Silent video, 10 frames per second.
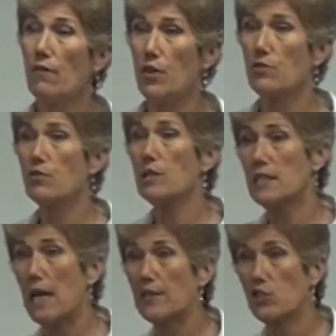of those are
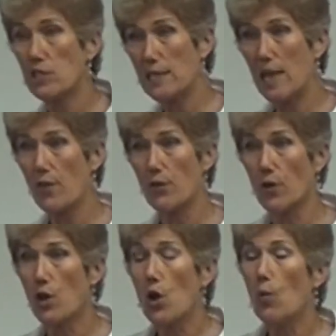attached
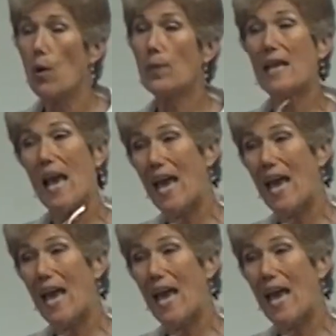together. When we